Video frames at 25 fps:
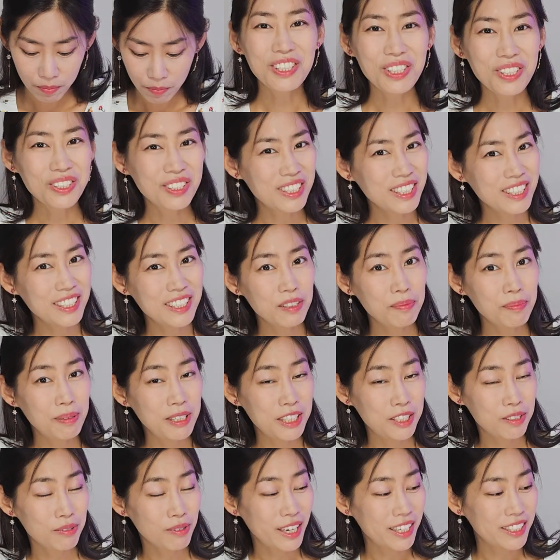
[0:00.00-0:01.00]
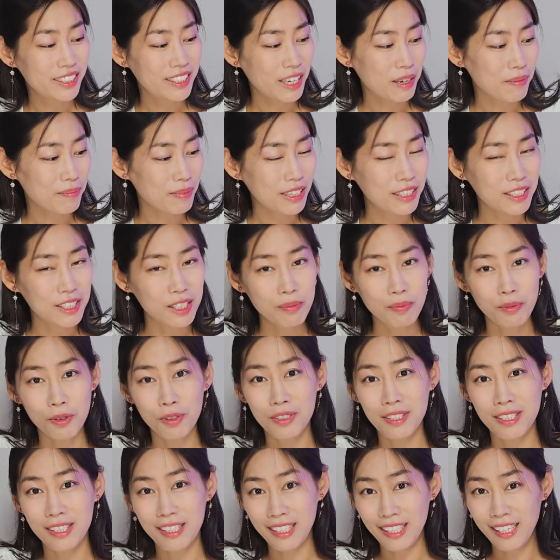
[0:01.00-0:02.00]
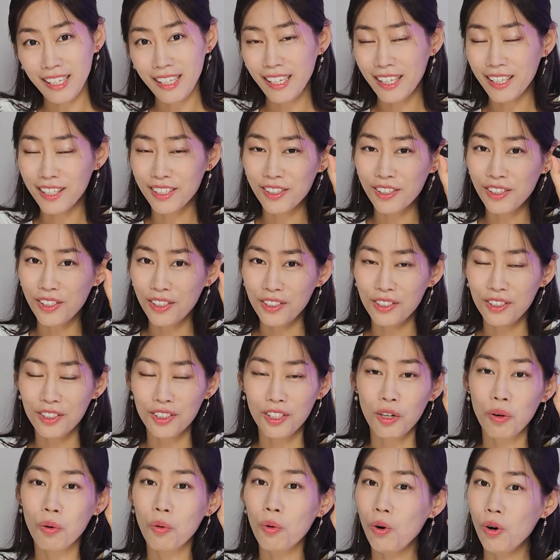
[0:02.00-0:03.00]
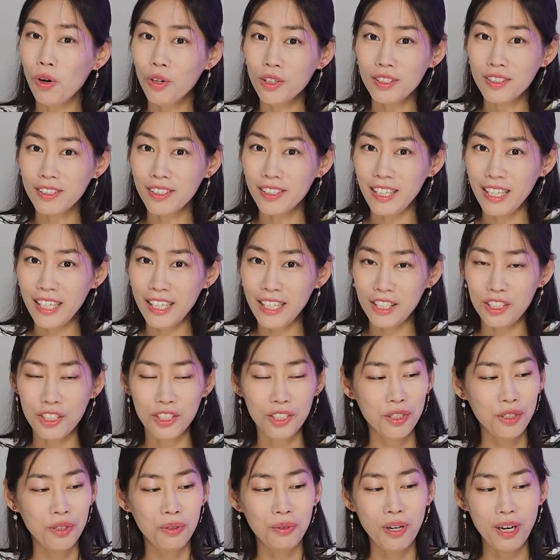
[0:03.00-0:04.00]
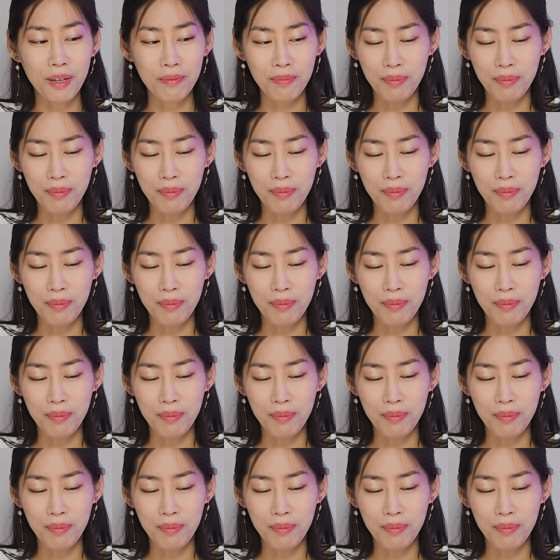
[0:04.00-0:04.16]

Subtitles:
So since PGYTECH MantisPod Z includes the 1/4" QR